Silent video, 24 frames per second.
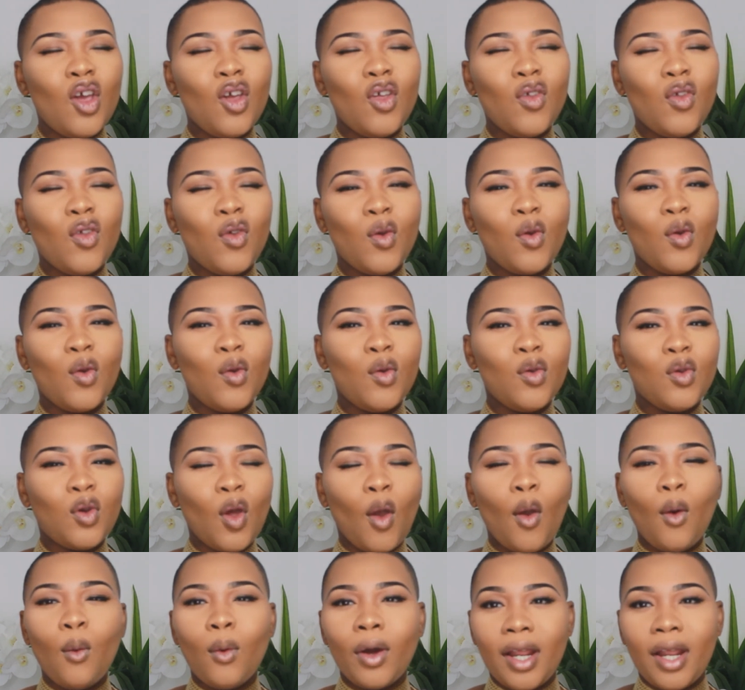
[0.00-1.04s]
you
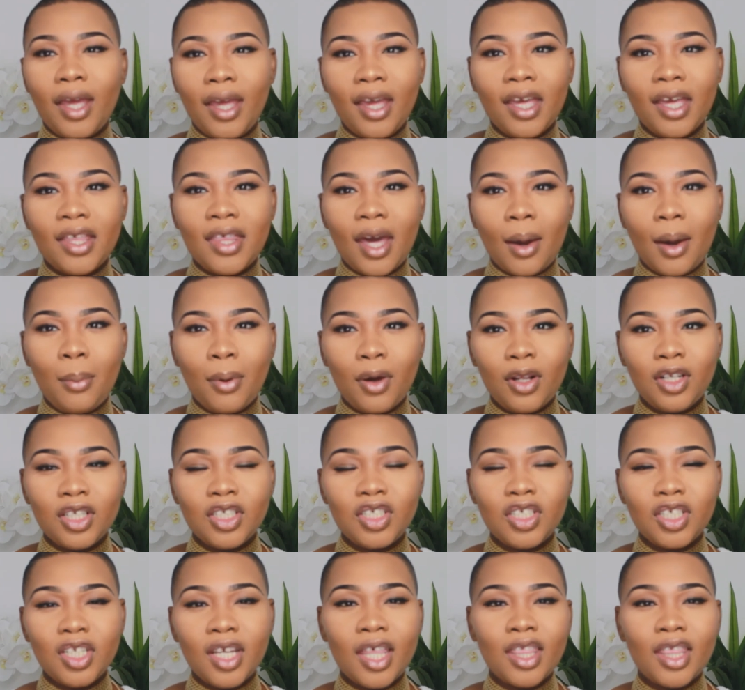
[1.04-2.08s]
don't want to hear the
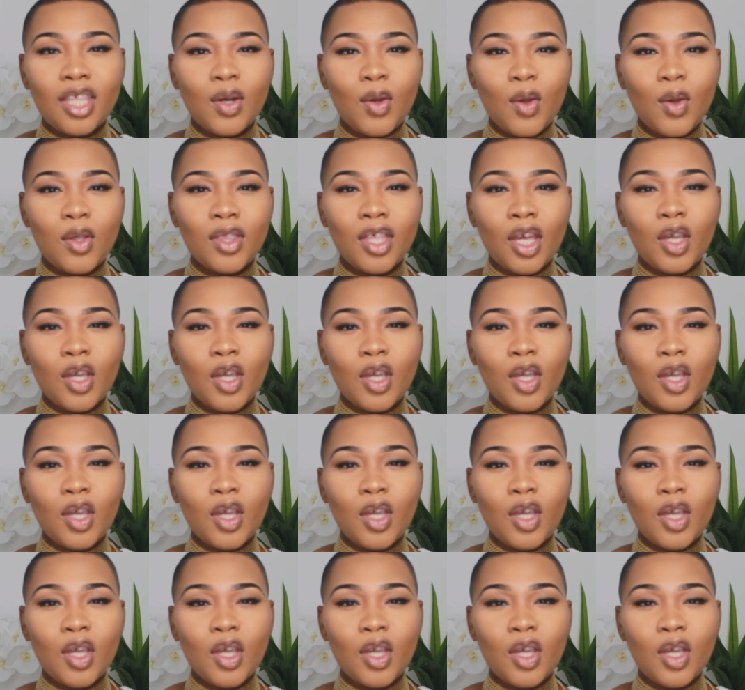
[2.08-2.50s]
apology and they know